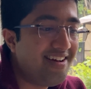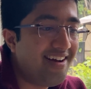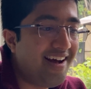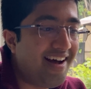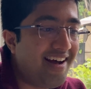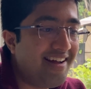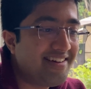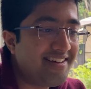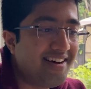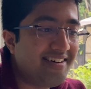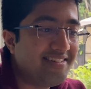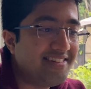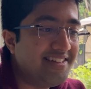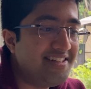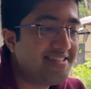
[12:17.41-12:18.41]
And yeah,
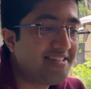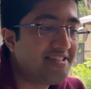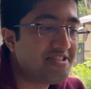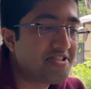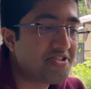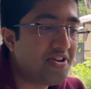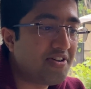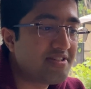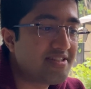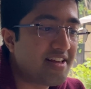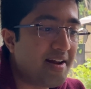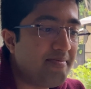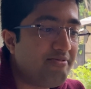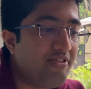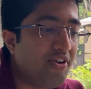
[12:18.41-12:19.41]
these are the stocks that
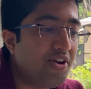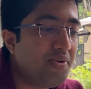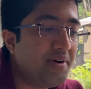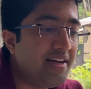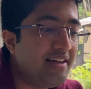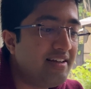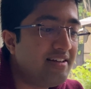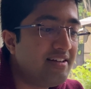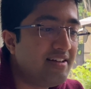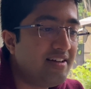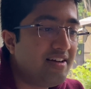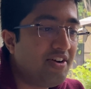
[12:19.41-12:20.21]
I'm following.